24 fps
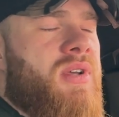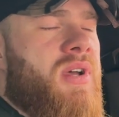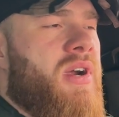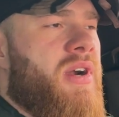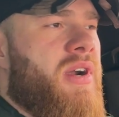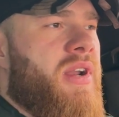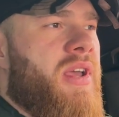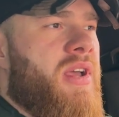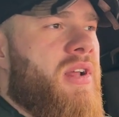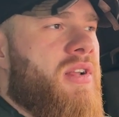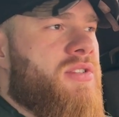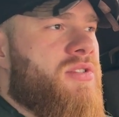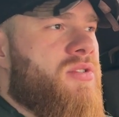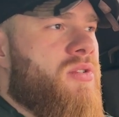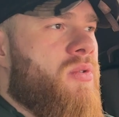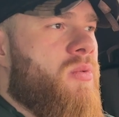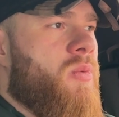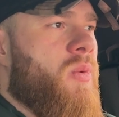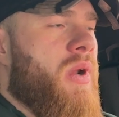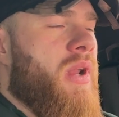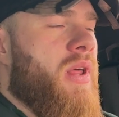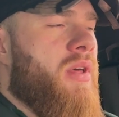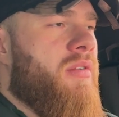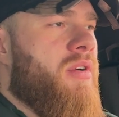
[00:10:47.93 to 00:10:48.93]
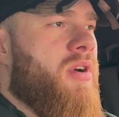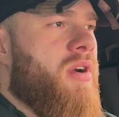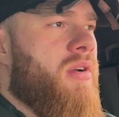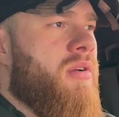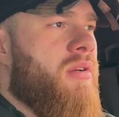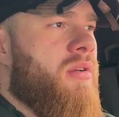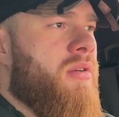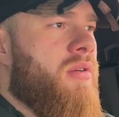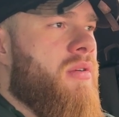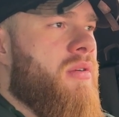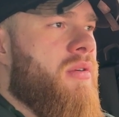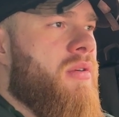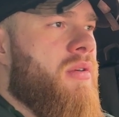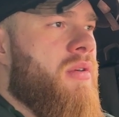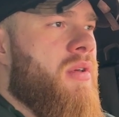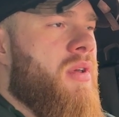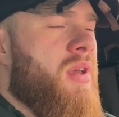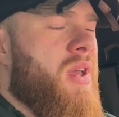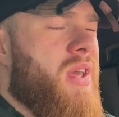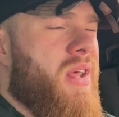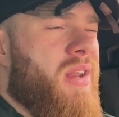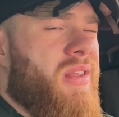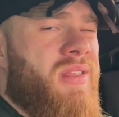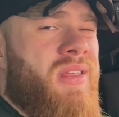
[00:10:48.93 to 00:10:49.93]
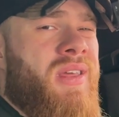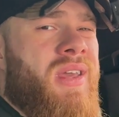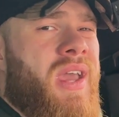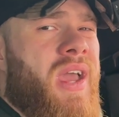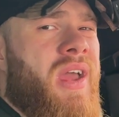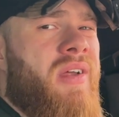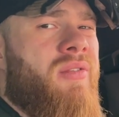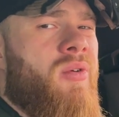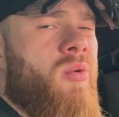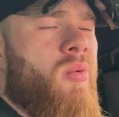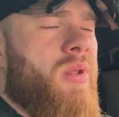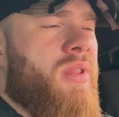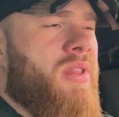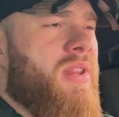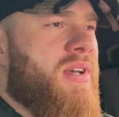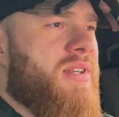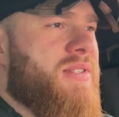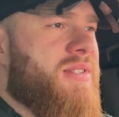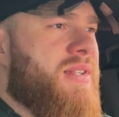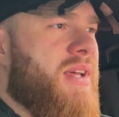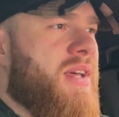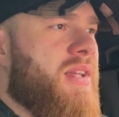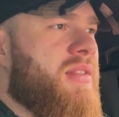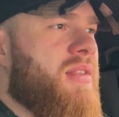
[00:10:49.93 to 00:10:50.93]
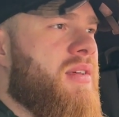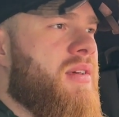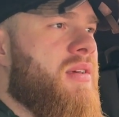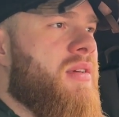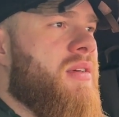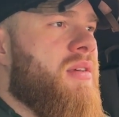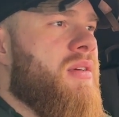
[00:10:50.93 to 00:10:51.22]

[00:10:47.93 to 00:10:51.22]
RDLs or whatever. And I think everyone does that.